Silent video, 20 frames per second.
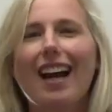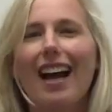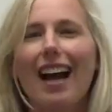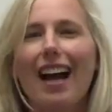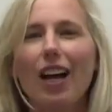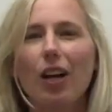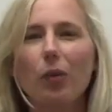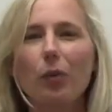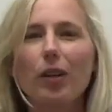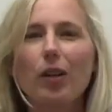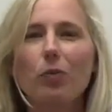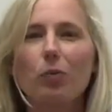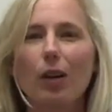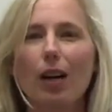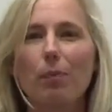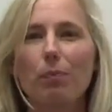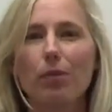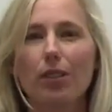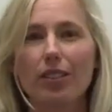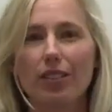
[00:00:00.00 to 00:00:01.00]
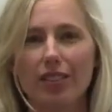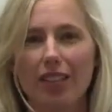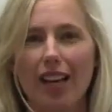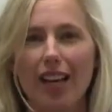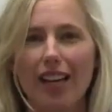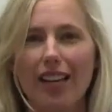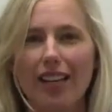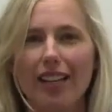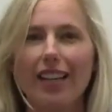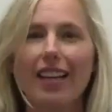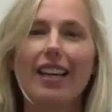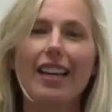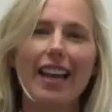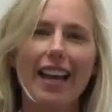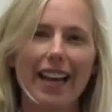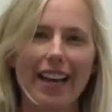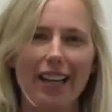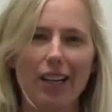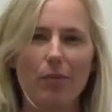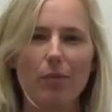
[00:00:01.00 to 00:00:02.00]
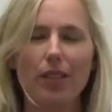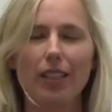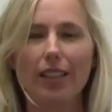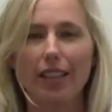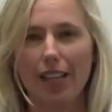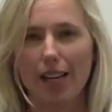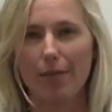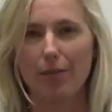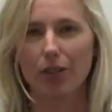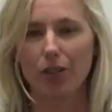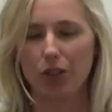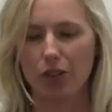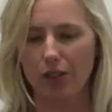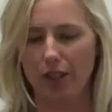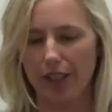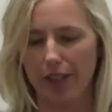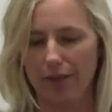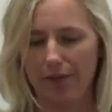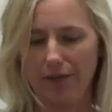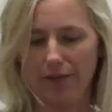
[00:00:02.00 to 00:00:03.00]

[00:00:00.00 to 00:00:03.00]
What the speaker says: how do we represent an atom in chemistry?